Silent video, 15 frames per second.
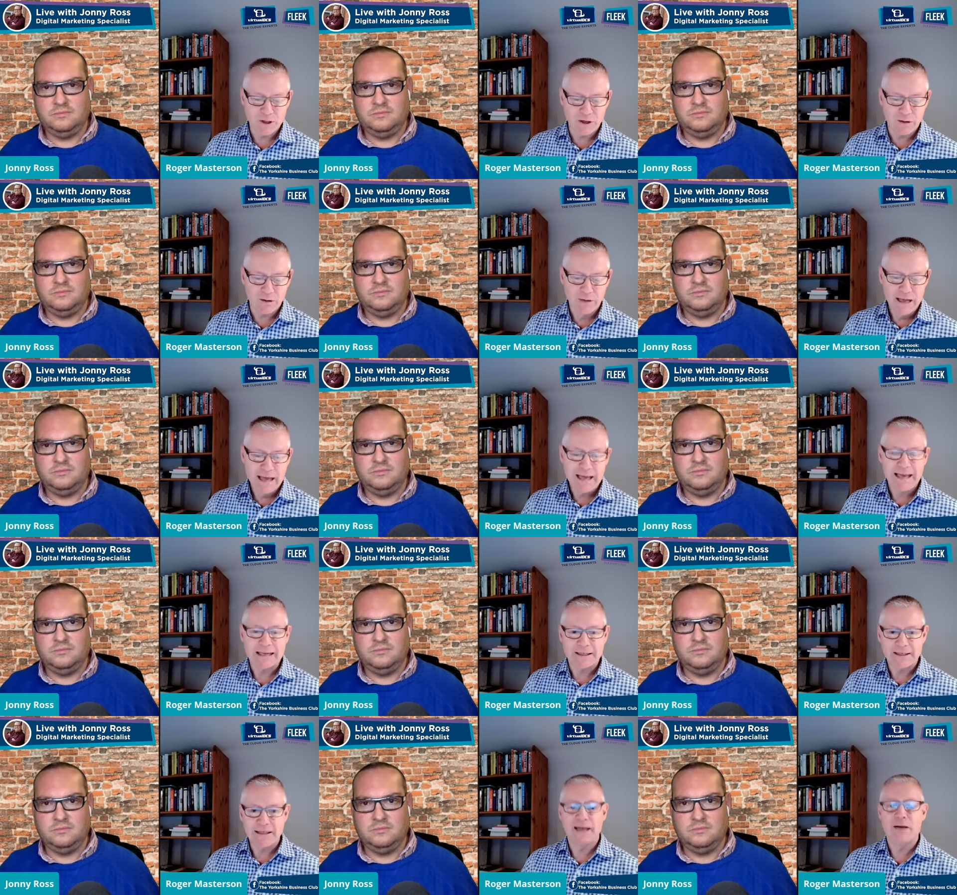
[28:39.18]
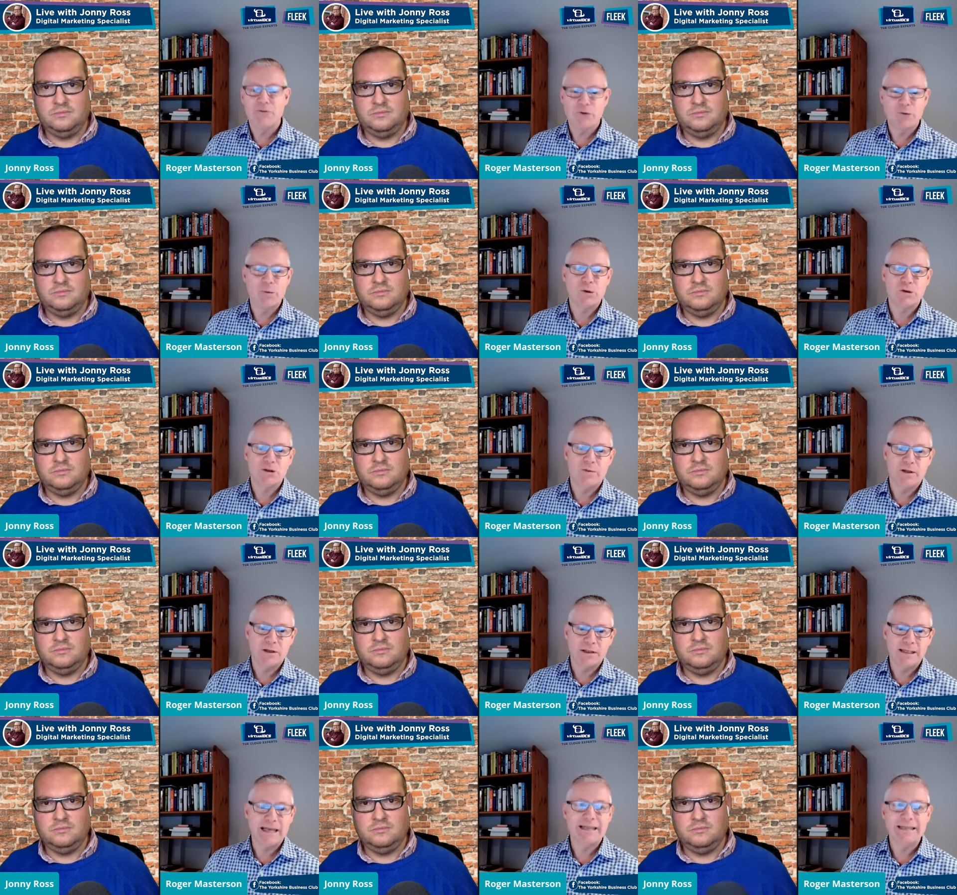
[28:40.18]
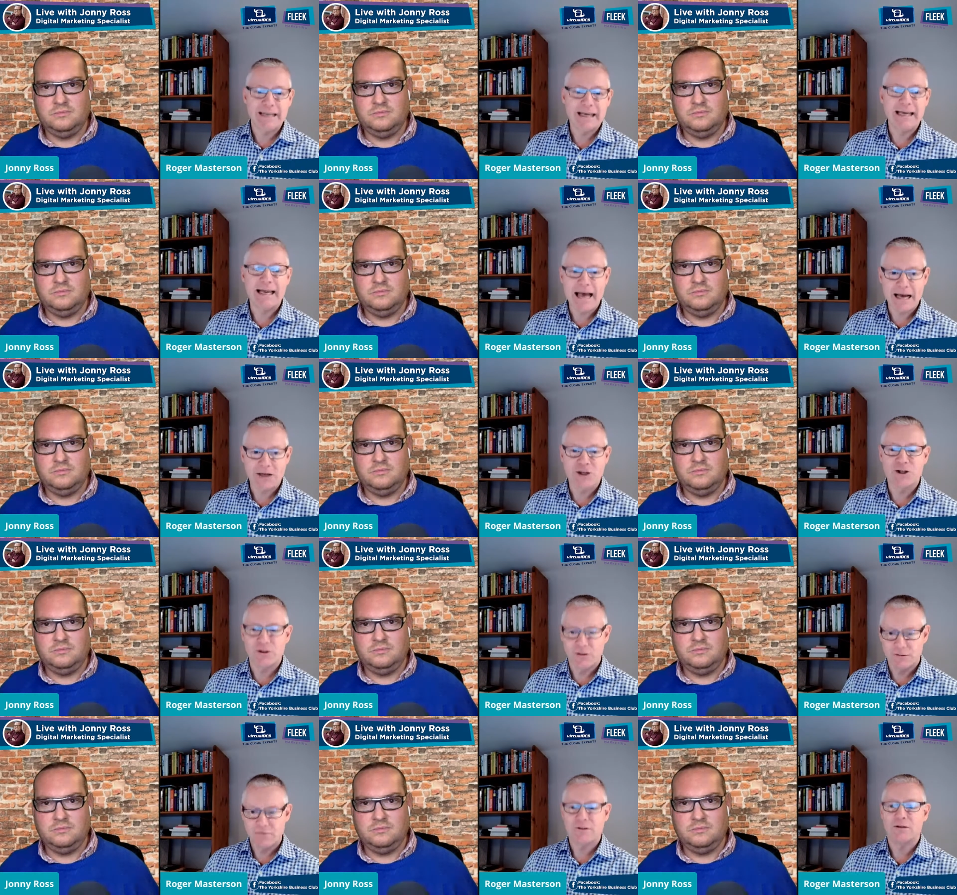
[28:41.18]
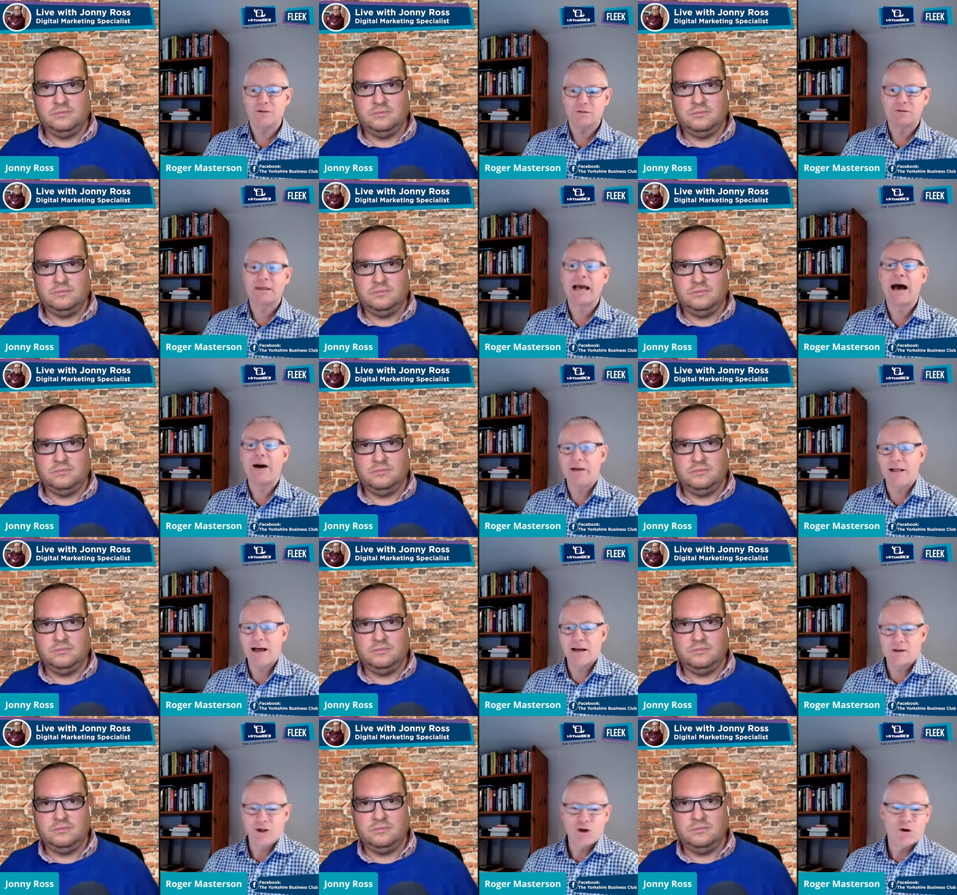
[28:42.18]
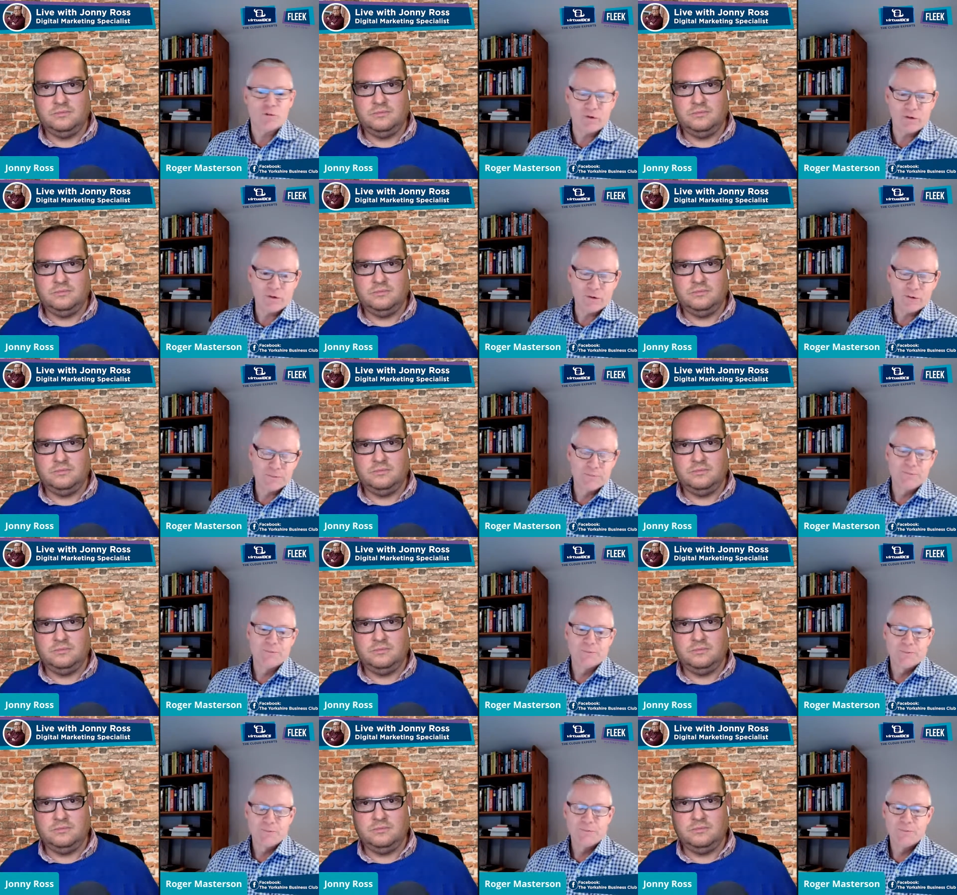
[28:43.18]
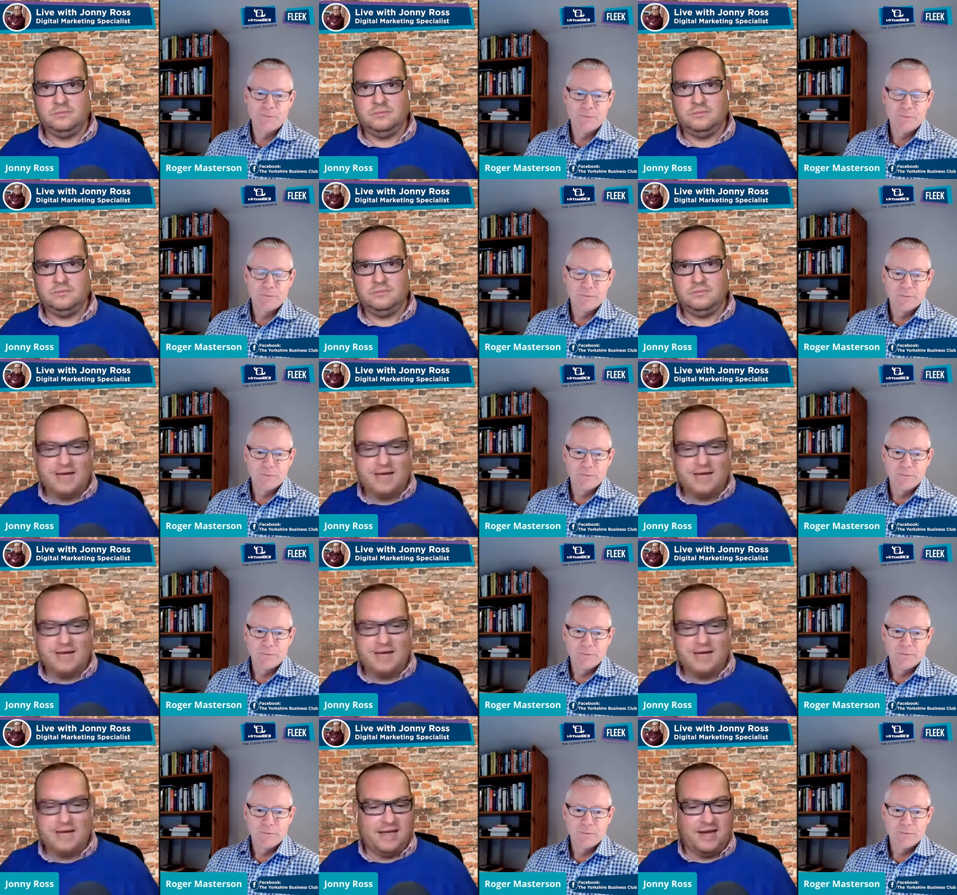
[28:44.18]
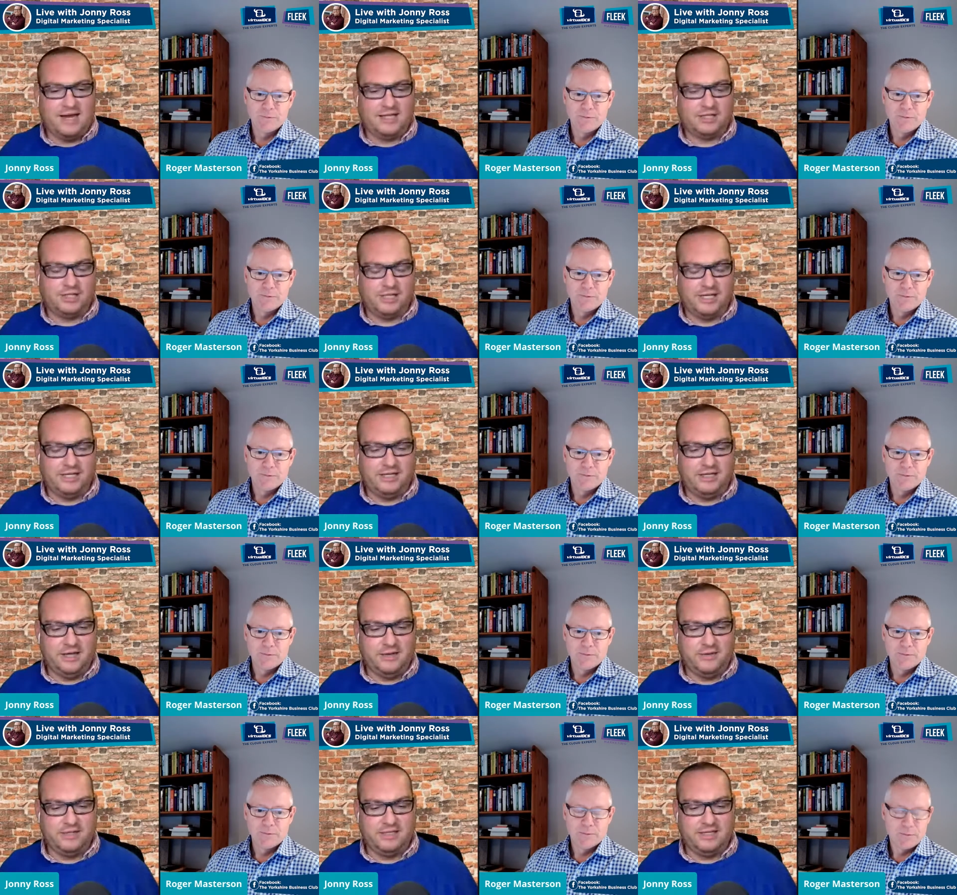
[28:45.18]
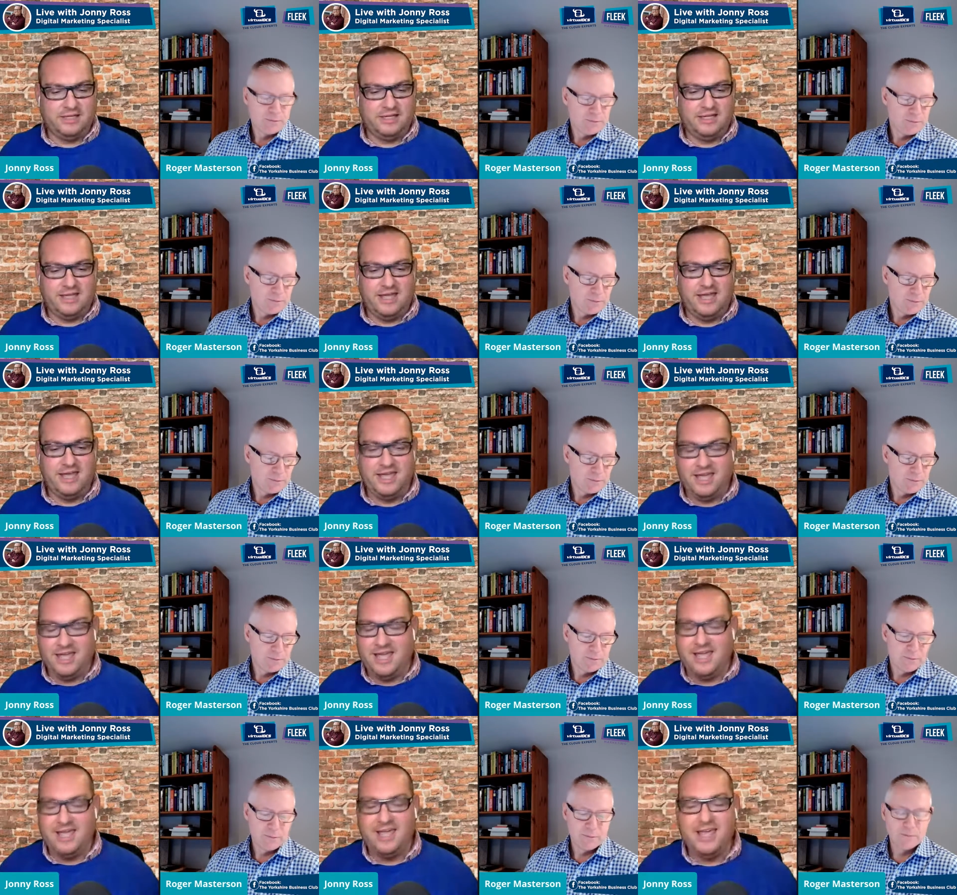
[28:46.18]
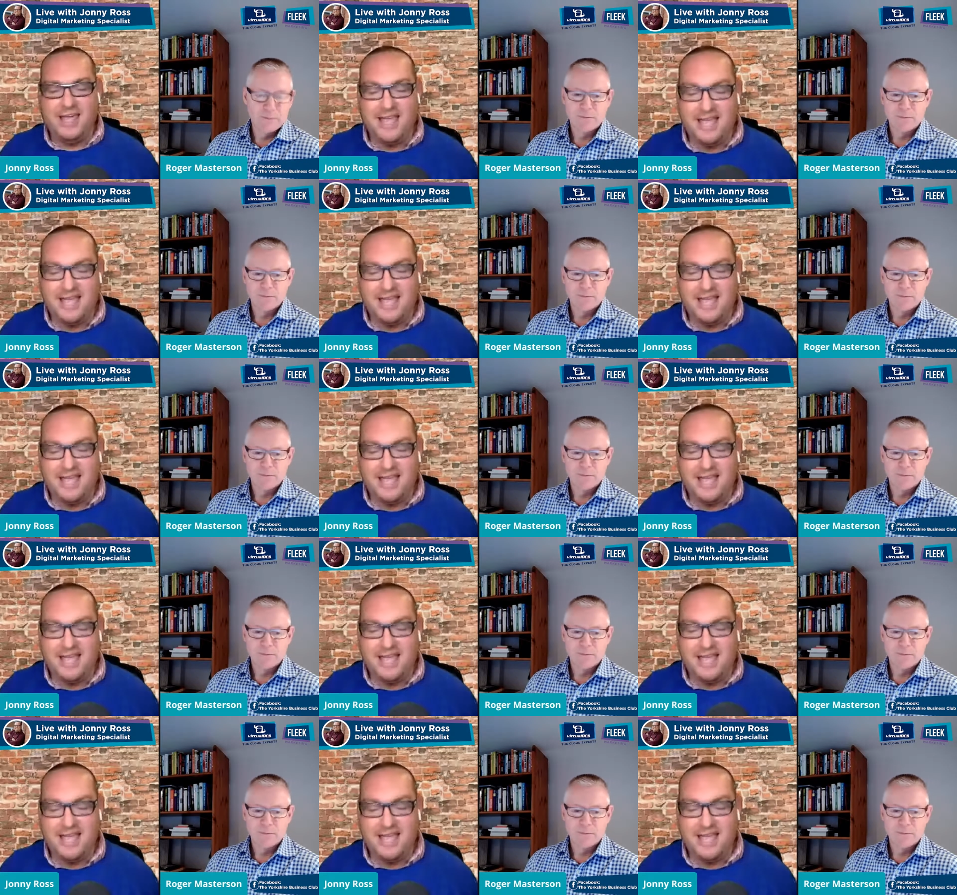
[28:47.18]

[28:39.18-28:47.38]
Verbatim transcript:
Speaker 1: stuff. It's taking responsibility and taking action to carry that job through and
Speaker 2: and and actually, you know, it, it,